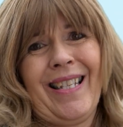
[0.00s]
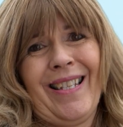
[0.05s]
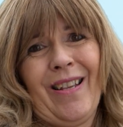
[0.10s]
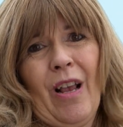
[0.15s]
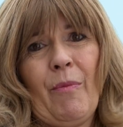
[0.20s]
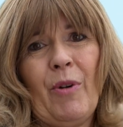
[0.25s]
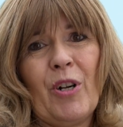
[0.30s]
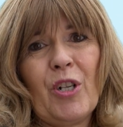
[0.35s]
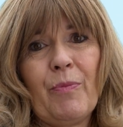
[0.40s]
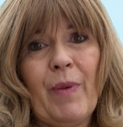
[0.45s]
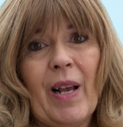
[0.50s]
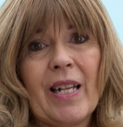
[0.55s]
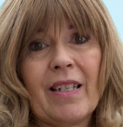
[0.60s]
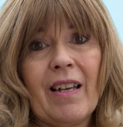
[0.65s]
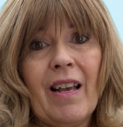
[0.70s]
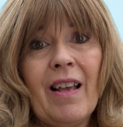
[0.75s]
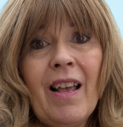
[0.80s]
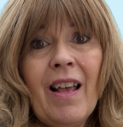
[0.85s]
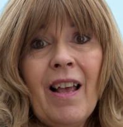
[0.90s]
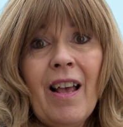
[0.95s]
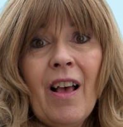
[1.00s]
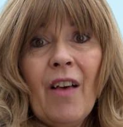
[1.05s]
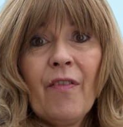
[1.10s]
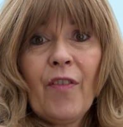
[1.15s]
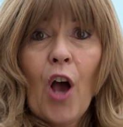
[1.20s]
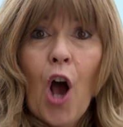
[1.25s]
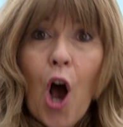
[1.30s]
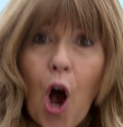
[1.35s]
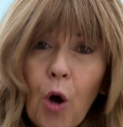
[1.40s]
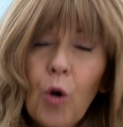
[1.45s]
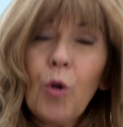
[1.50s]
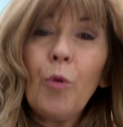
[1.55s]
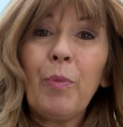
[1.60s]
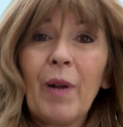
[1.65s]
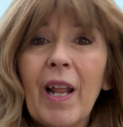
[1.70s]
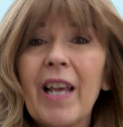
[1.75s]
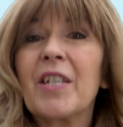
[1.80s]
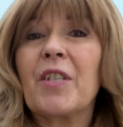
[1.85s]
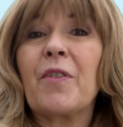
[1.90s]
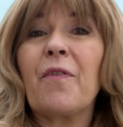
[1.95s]
is so much better. The whole
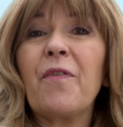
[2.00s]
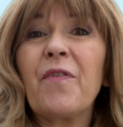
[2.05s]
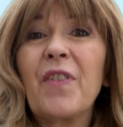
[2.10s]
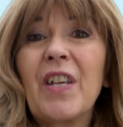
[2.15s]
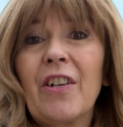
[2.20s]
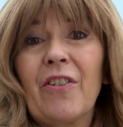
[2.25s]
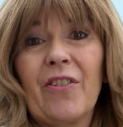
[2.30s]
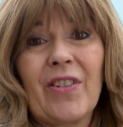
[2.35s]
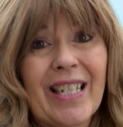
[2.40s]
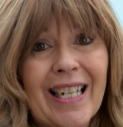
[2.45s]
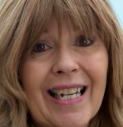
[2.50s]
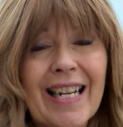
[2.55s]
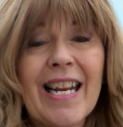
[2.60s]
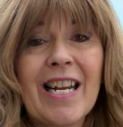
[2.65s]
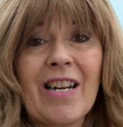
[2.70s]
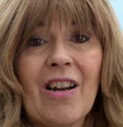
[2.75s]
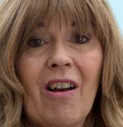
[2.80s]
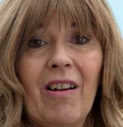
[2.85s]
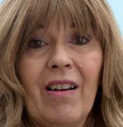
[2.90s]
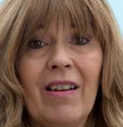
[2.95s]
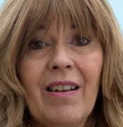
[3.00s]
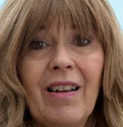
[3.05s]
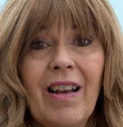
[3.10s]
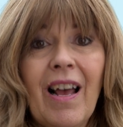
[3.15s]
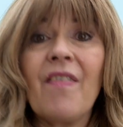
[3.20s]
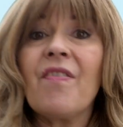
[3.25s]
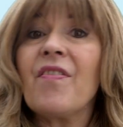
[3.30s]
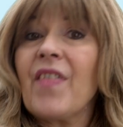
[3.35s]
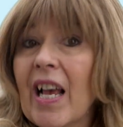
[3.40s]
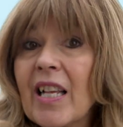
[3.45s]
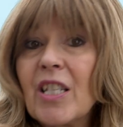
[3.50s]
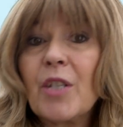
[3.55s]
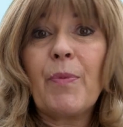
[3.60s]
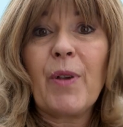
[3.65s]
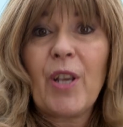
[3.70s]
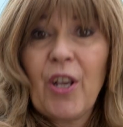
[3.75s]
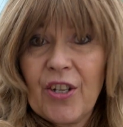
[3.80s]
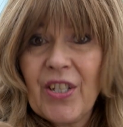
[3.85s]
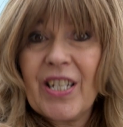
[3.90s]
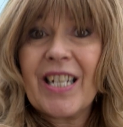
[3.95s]
place feels cleaner, and that's
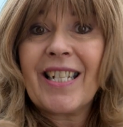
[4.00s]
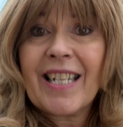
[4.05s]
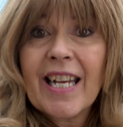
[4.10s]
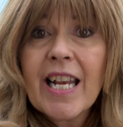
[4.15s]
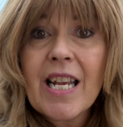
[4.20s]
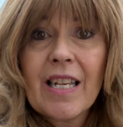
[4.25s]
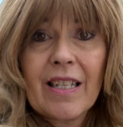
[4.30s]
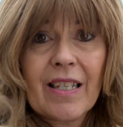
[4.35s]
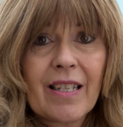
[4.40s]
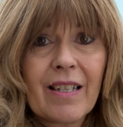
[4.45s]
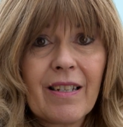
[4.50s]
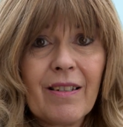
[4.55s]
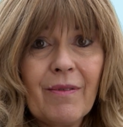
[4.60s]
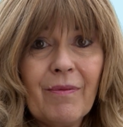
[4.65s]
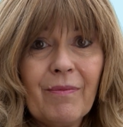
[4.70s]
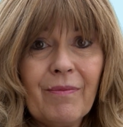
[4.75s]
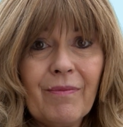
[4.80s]
because it is.